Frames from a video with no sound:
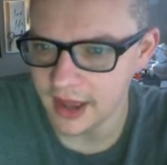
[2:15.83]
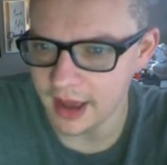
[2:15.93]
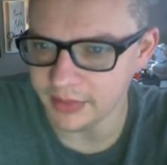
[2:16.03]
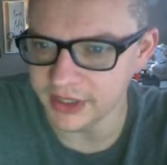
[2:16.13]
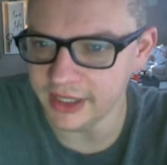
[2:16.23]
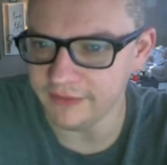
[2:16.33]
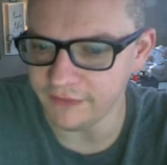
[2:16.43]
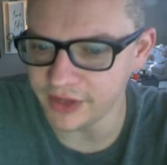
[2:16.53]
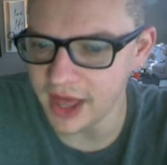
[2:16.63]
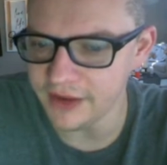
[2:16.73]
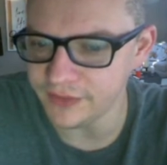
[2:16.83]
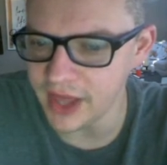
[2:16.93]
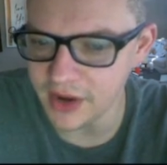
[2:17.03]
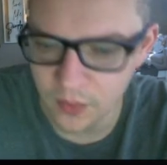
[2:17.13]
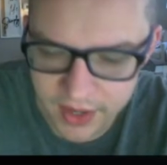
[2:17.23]
I believe if a lot
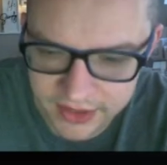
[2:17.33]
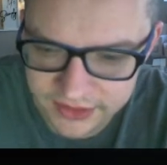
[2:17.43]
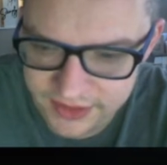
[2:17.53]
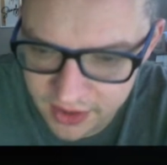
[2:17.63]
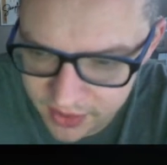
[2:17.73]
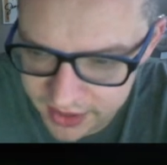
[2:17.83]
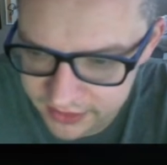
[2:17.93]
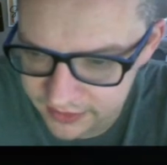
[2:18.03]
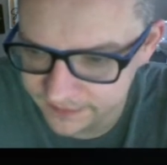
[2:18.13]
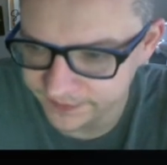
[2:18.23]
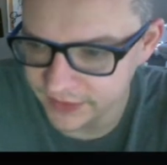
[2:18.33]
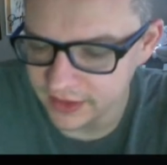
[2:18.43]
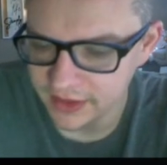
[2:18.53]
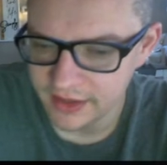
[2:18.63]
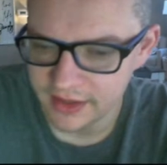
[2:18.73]
of wins, they're in.
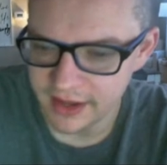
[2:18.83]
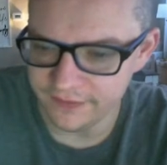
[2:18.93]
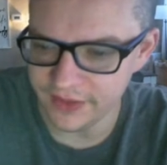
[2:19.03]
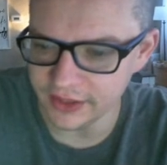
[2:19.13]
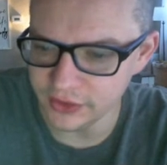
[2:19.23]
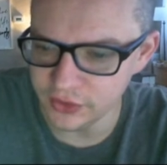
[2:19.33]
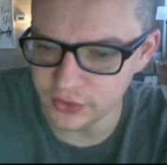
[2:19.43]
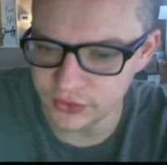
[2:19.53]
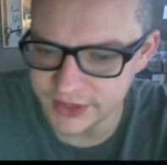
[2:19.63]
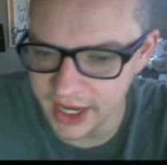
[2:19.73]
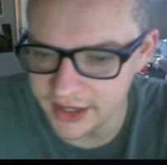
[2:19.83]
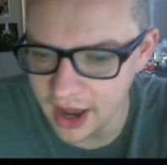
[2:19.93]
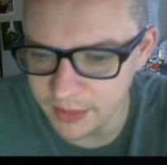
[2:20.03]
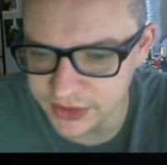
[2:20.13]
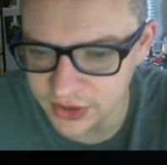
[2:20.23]
If they lose, and
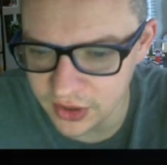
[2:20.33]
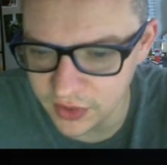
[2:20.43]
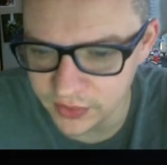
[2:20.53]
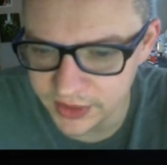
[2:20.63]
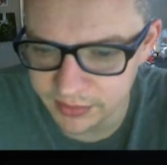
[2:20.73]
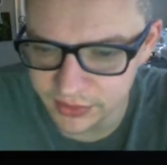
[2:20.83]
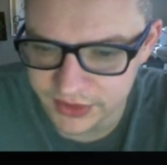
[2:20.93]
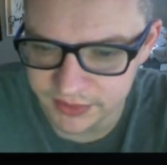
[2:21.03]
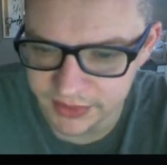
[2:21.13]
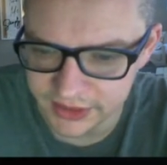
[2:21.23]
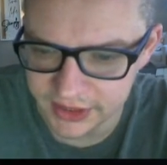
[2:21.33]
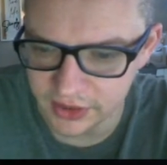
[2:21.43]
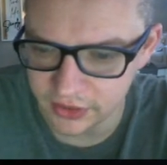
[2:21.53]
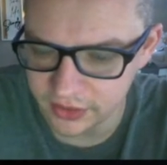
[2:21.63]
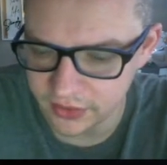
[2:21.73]
how much longer will liberalism be
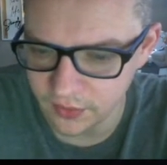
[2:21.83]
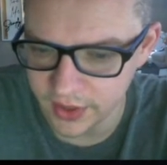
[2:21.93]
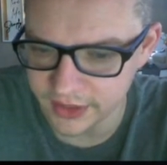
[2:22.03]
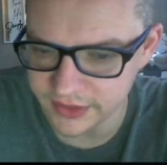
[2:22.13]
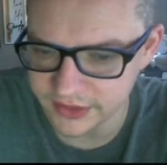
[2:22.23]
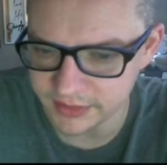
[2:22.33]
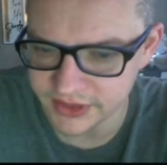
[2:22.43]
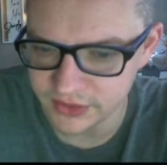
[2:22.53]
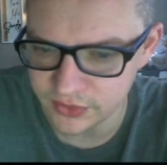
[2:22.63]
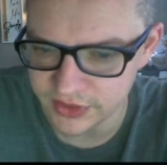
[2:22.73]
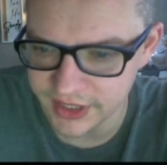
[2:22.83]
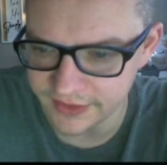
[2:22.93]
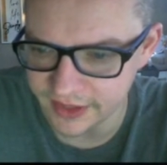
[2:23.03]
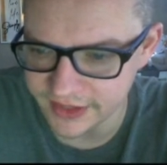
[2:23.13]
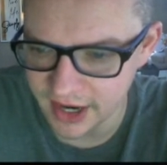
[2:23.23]
legal wins. Let me see who's got
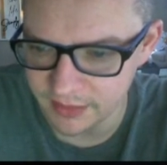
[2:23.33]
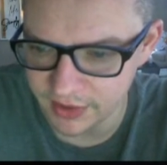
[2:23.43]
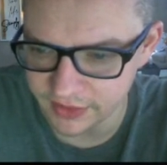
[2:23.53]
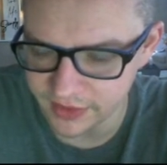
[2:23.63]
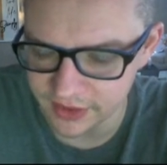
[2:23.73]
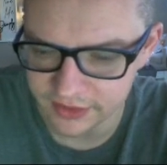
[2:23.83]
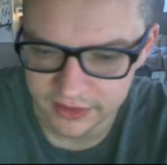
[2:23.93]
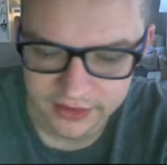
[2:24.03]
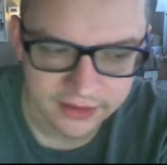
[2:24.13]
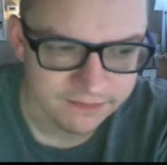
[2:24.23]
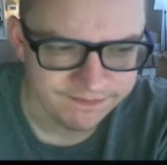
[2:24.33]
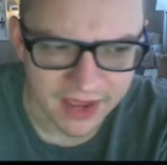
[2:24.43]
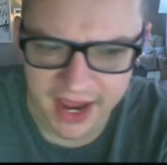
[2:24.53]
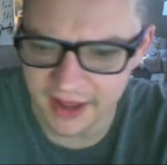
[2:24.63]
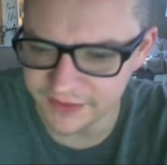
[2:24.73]
that tiebreaker there.
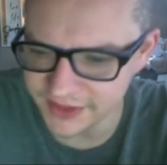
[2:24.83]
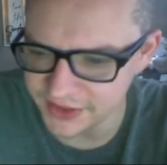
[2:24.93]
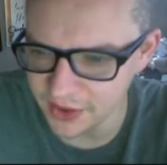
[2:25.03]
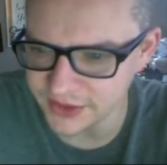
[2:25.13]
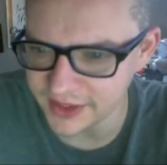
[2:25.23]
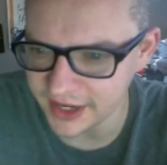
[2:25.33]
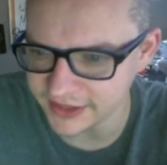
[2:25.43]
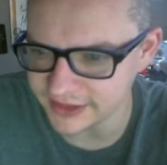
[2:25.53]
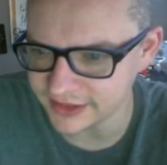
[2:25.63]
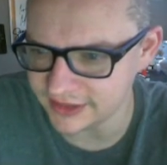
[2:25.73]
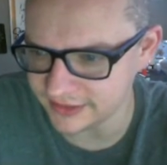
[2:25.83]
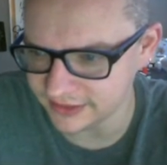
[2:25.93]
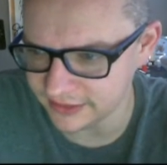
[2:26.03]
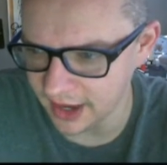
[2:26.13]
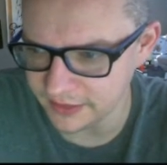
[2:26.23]
I had these notes, and then
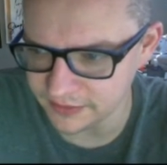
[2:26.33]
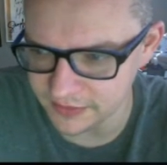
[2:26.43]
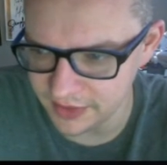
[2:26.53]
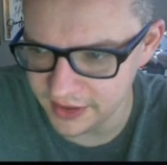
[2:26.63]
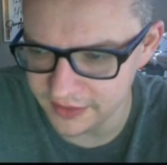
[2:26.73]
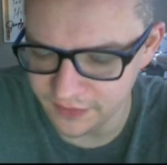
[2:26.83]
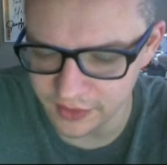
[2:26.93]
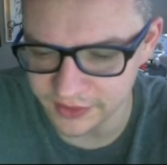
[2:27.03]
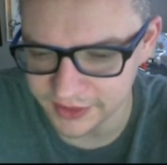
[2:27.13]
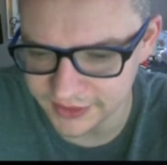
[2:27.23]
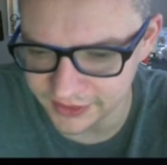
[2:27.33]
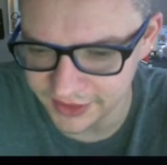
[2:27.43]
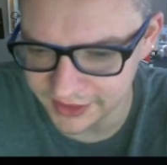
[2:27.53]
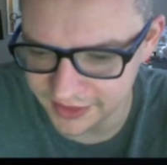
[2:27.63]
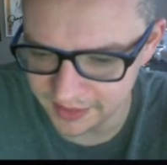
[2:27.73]
I inadvertently
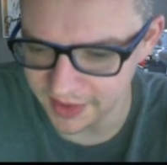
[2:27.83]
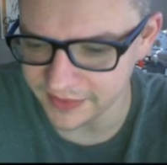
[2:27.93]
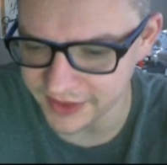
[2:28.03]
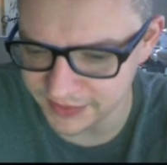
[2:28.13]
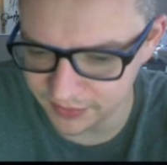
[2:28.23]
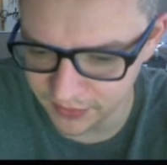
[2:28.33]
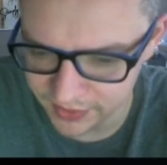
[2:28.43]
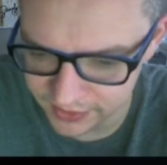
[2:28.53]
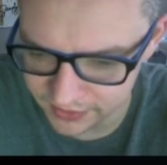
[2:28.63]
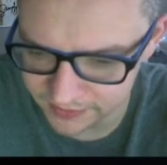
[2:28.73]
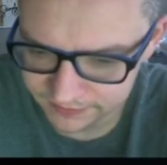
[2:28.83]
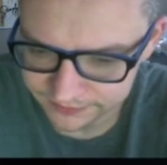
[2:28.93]
deleted them on this one here.